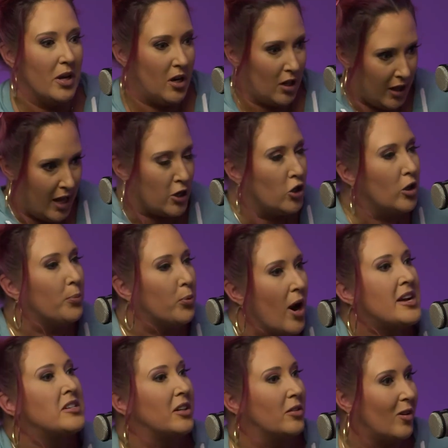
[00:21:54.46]
like you're
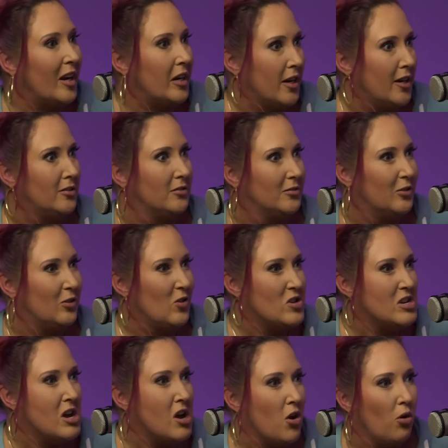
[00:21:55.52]
pregnant right now. Mm-hmm.
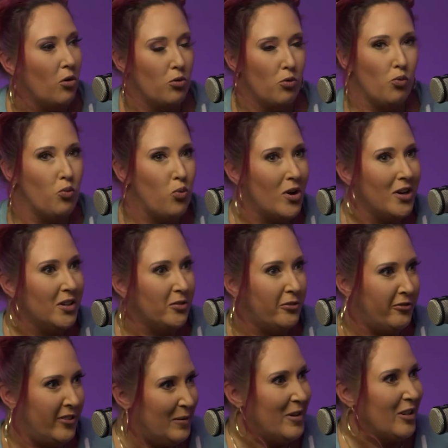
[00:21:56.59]
What a
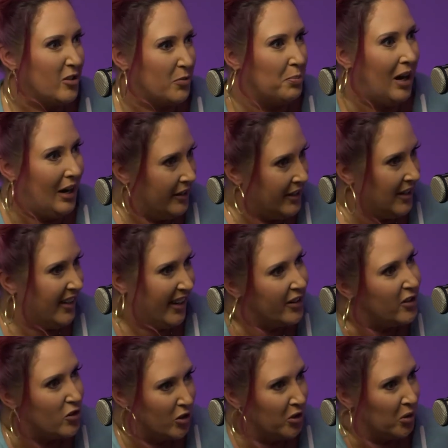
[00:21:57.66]
female's body
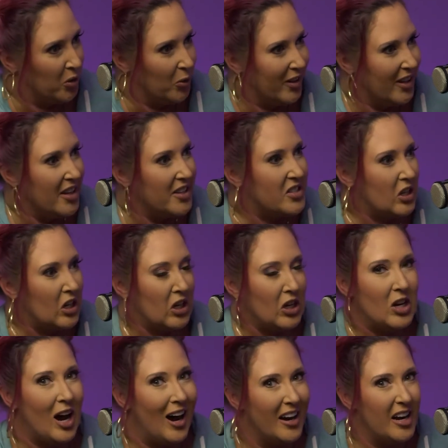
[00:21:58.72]
can do is
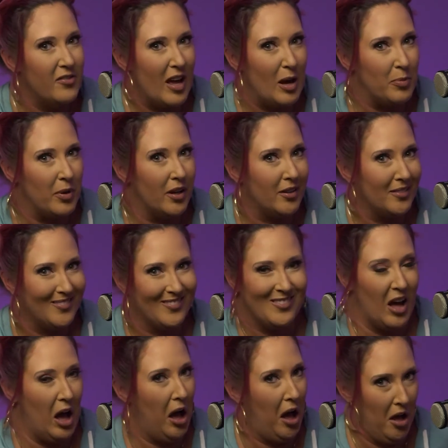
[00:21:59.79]
kind of epic.
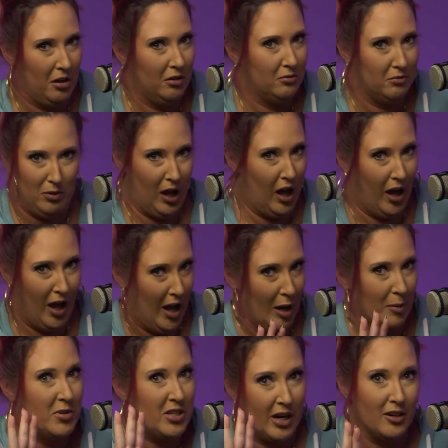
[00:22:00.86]

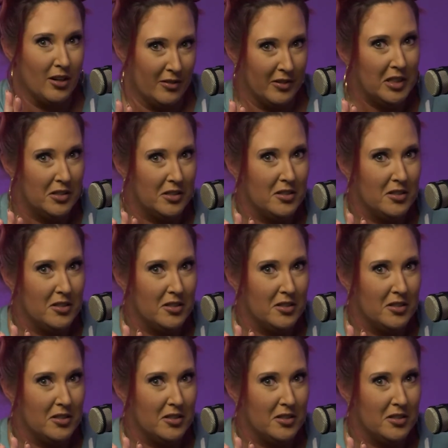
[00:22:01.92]
I'm scared of it,